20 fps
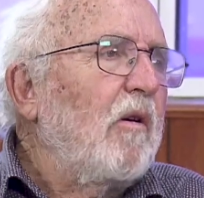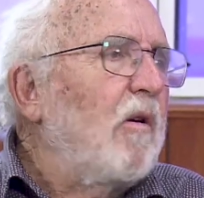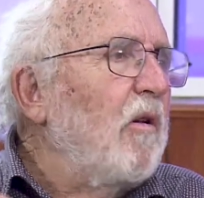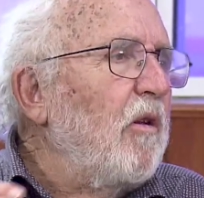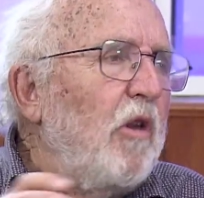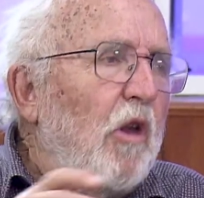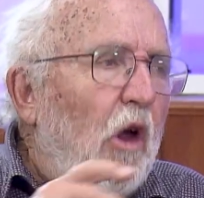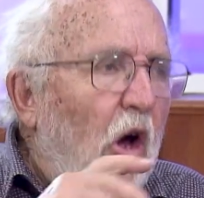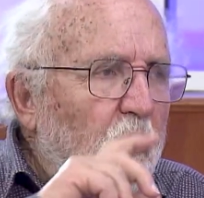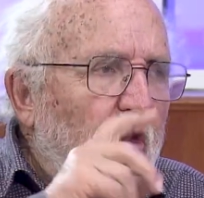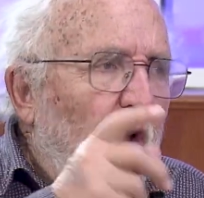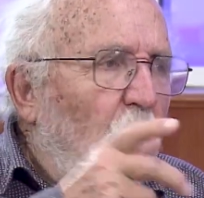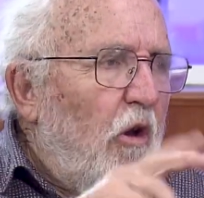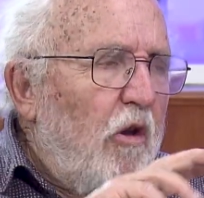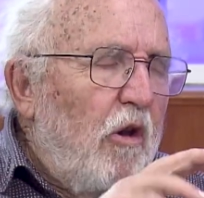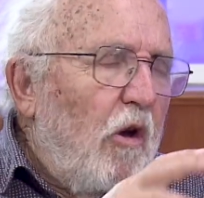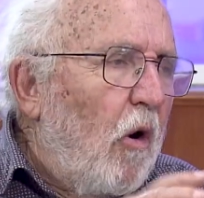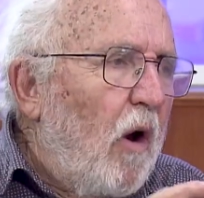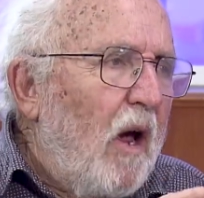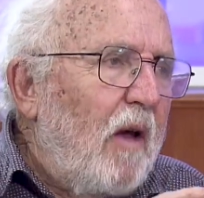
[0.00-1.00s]
not
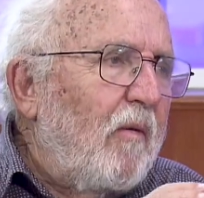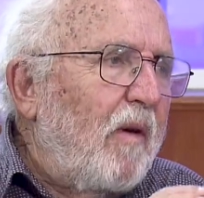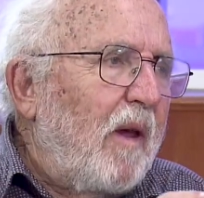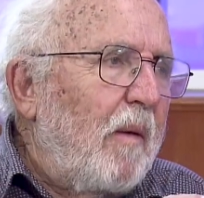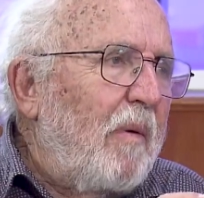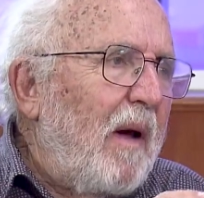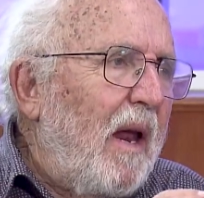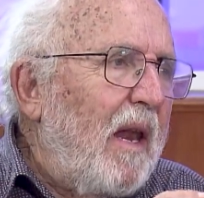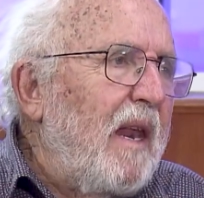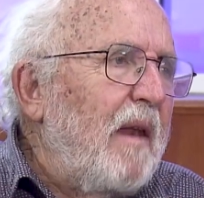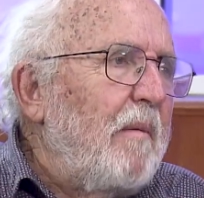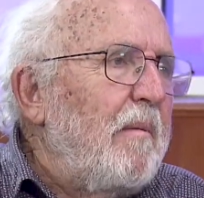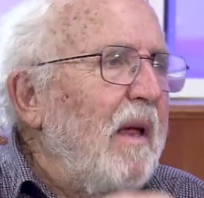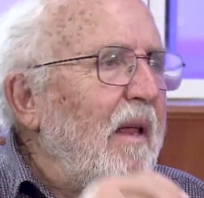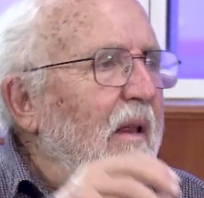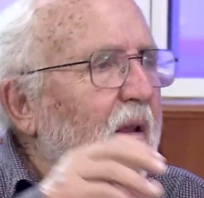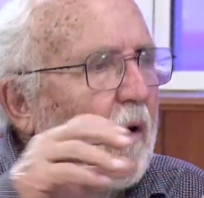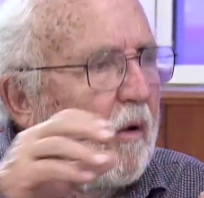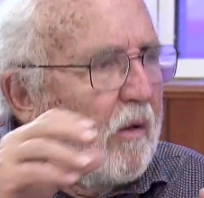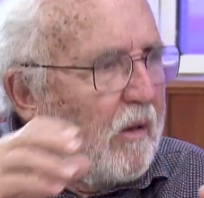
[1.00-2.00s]
on every planet,
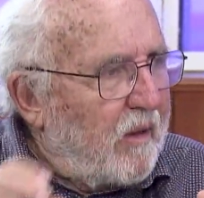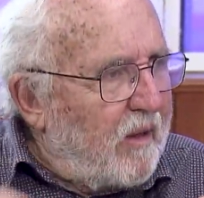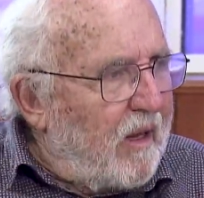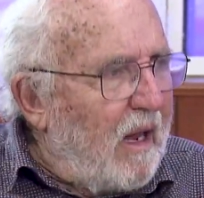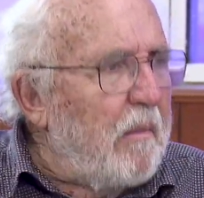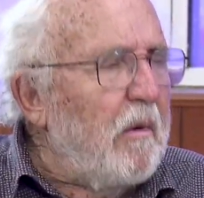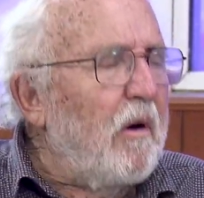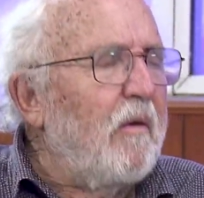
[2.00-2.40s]
but on some